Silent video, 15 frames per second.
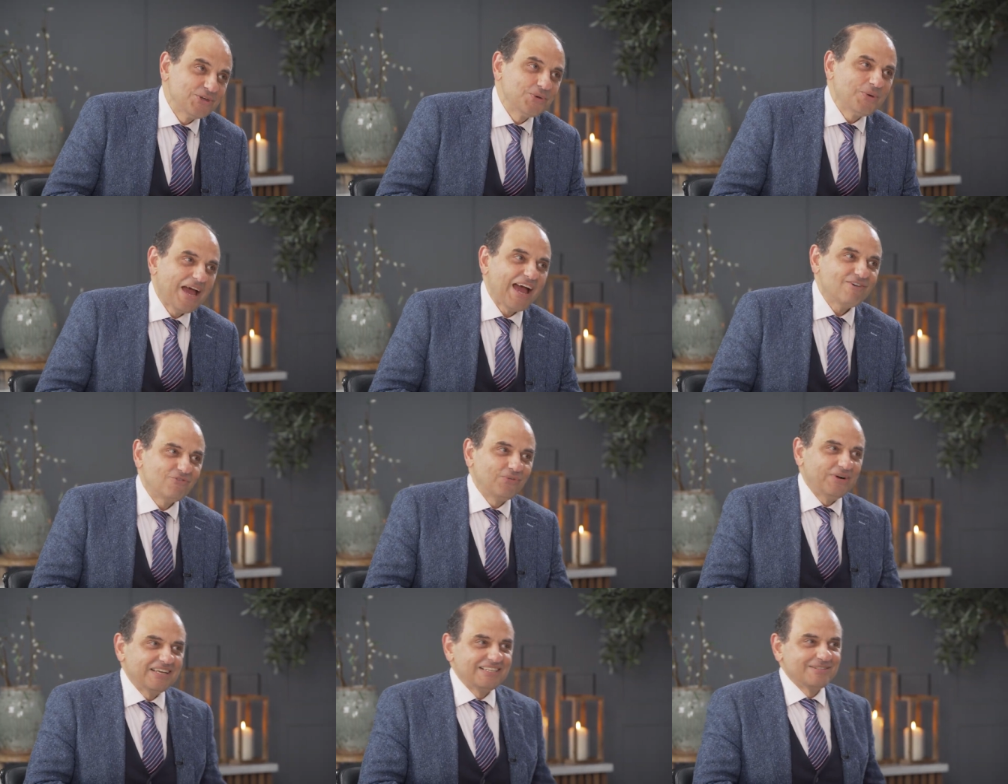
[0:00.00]
you
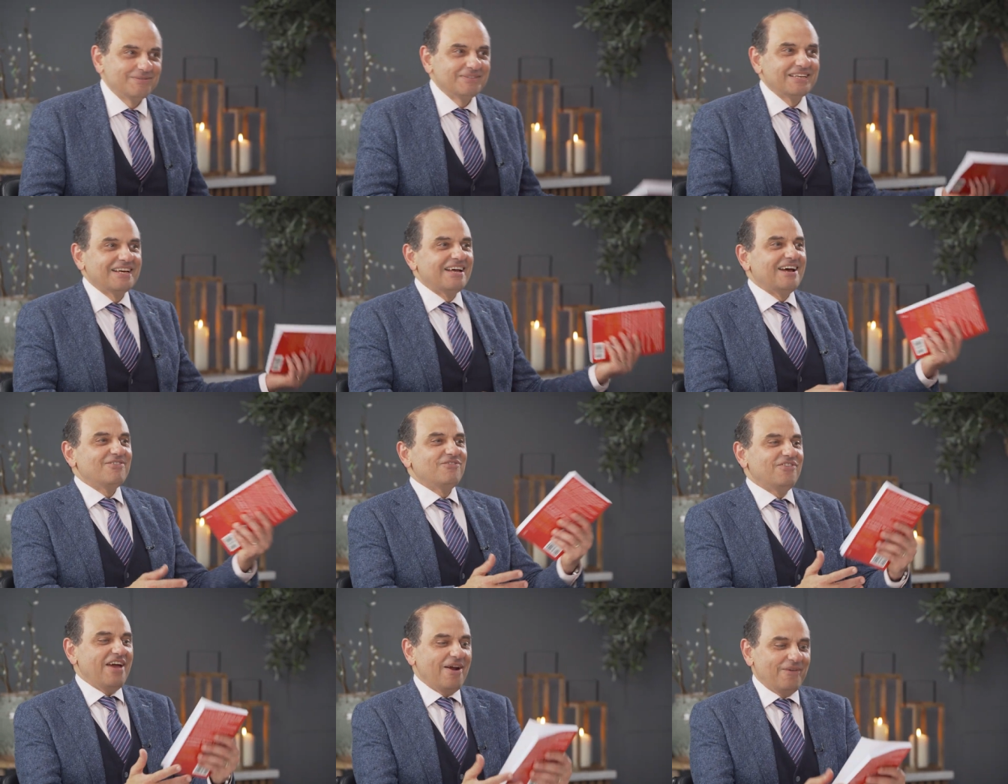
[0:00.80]
have written
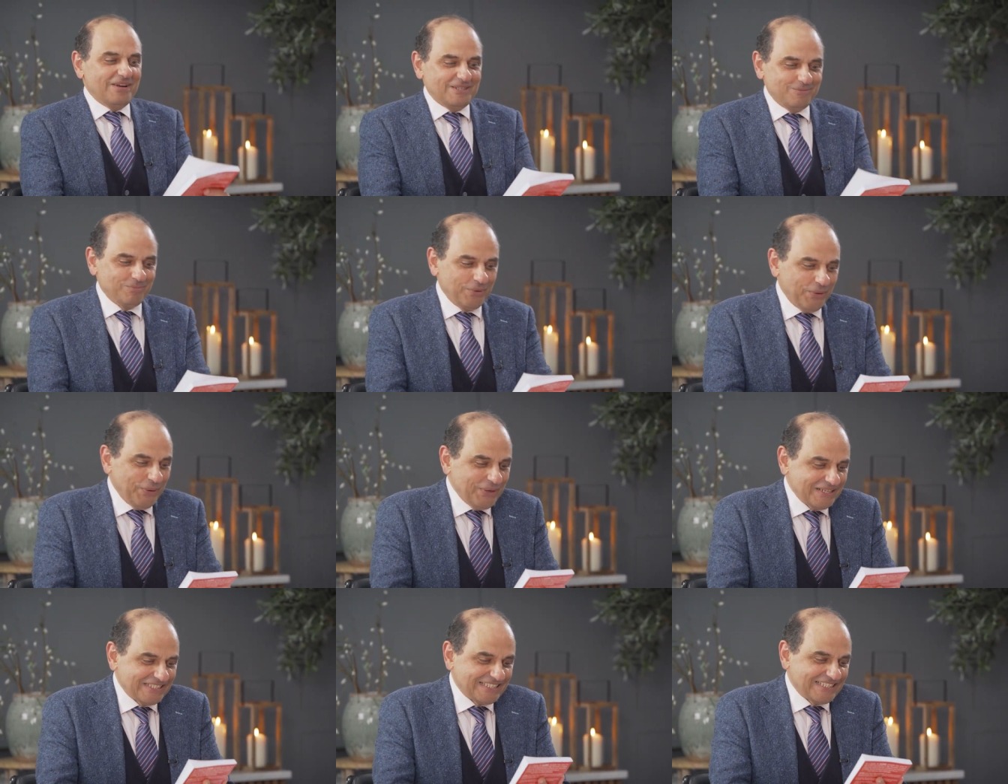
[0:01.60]
various
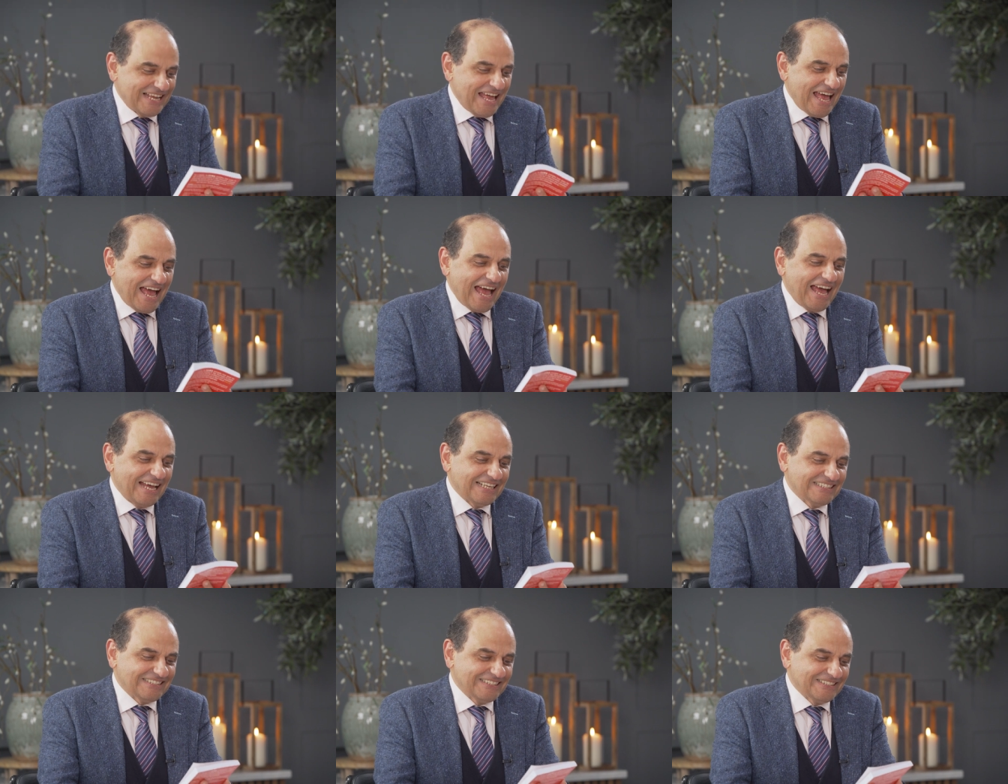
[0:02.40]
books,
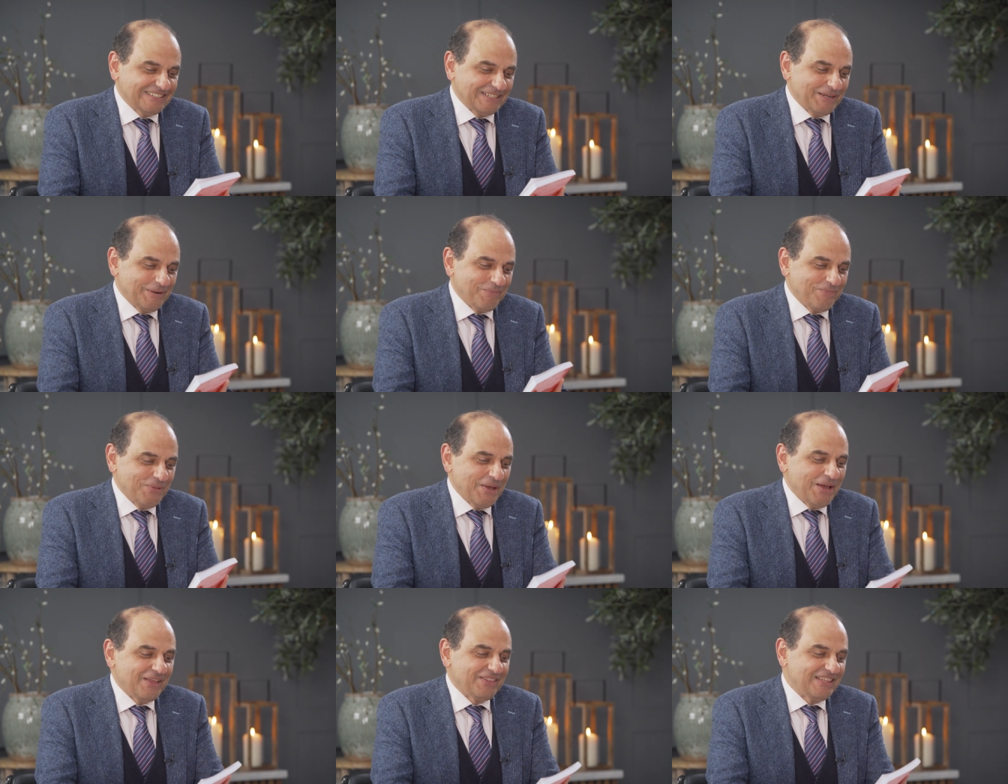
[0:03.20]
and um,
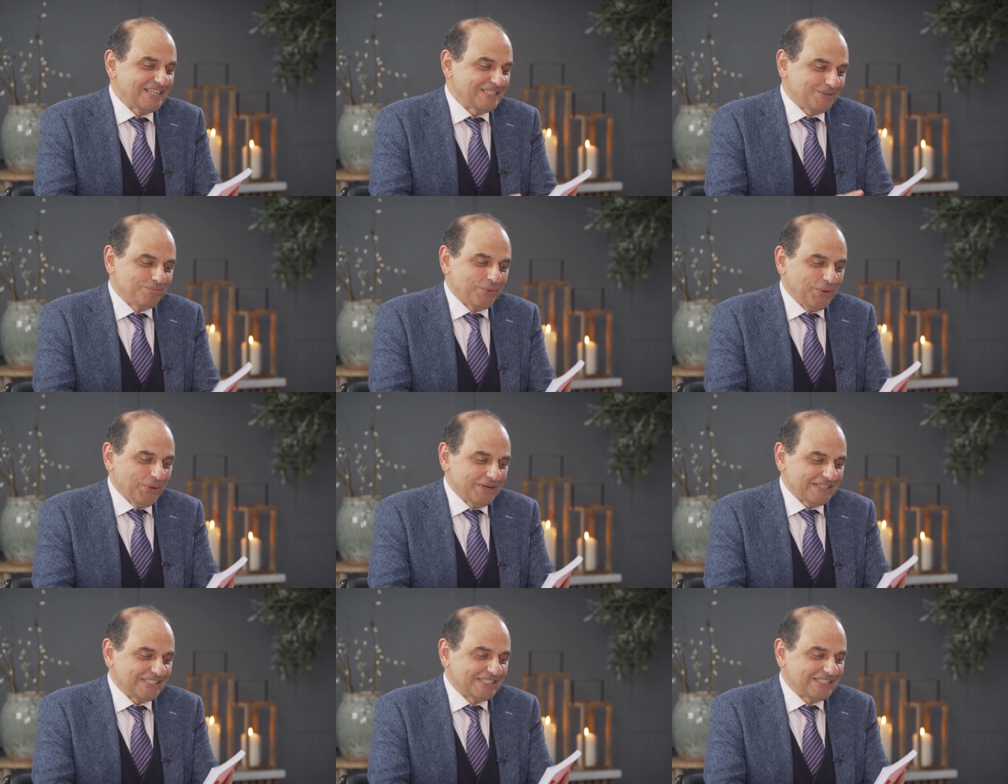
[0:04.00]
this
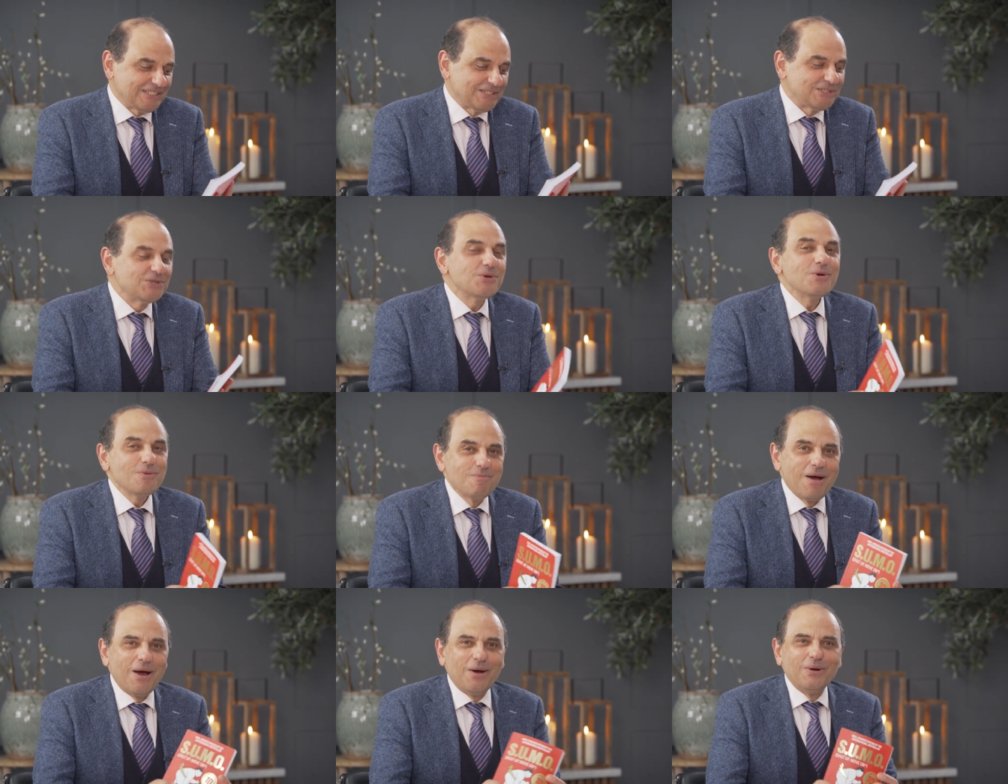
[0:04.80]
book,
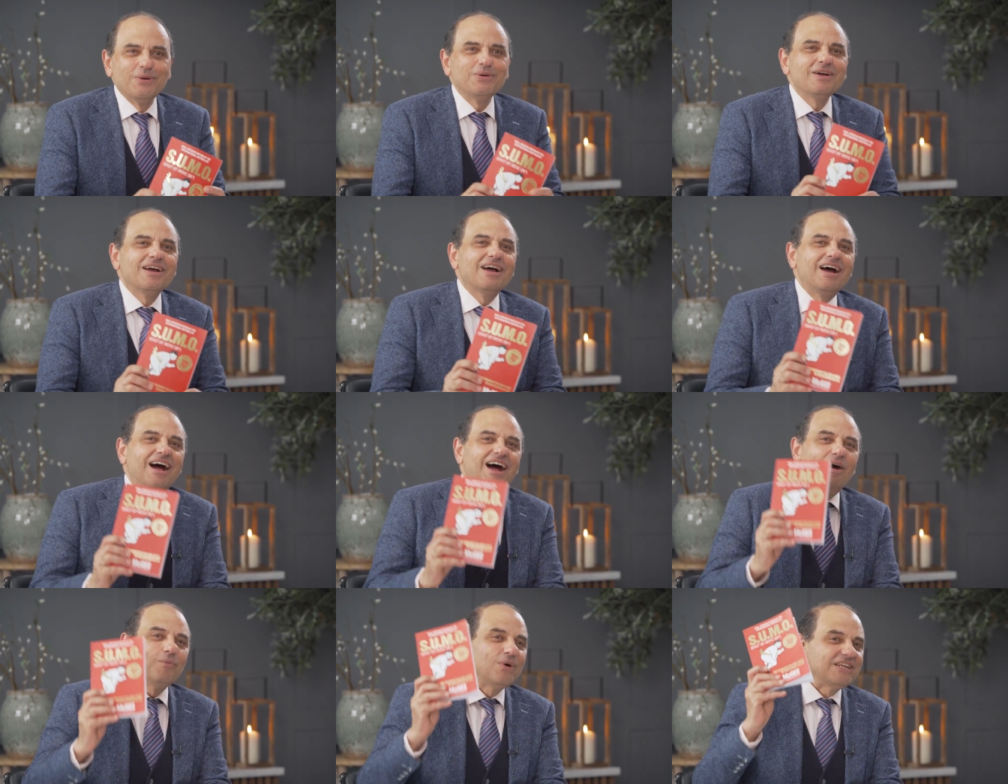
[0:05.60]
SUMO,
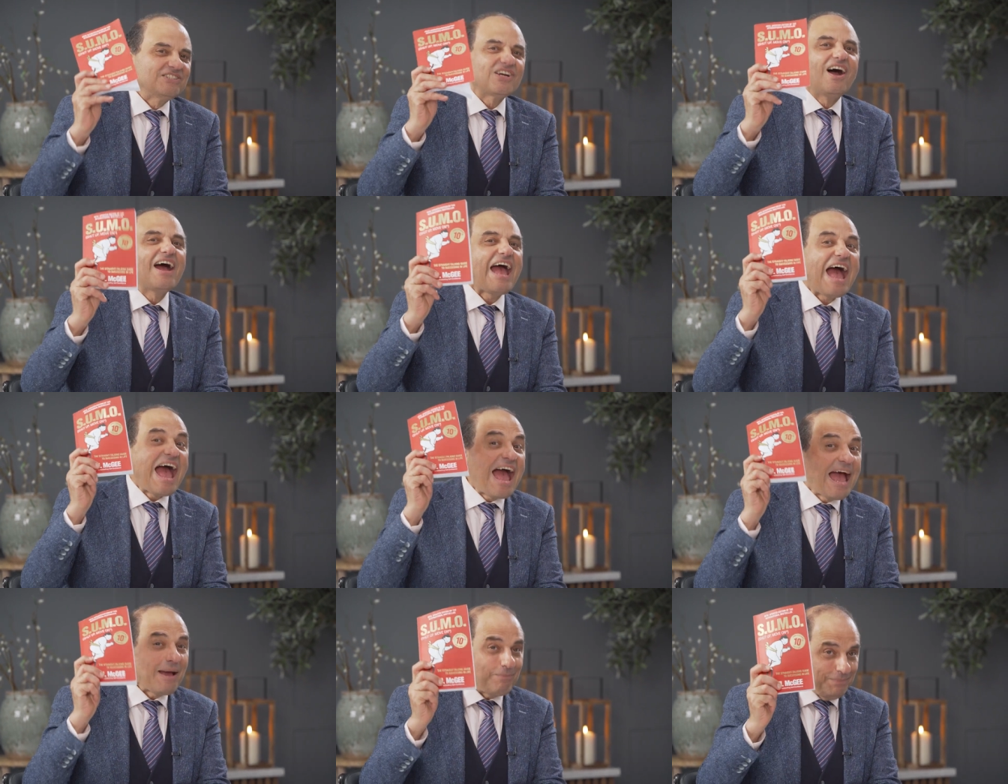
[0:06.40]
which I
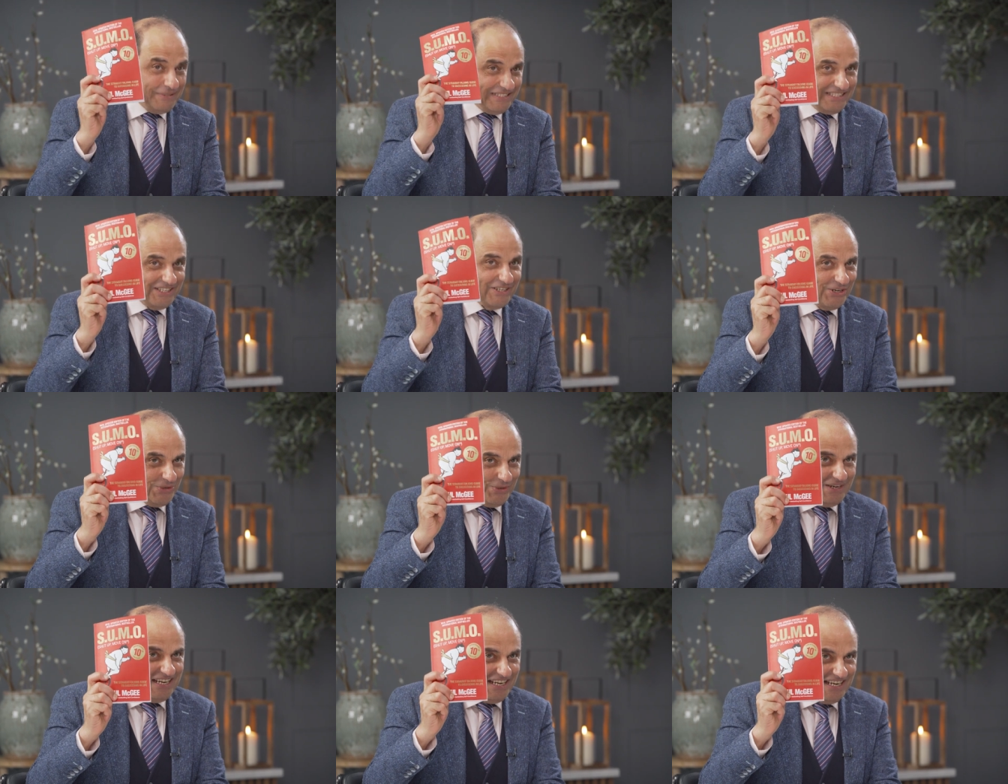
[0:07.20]
absolutely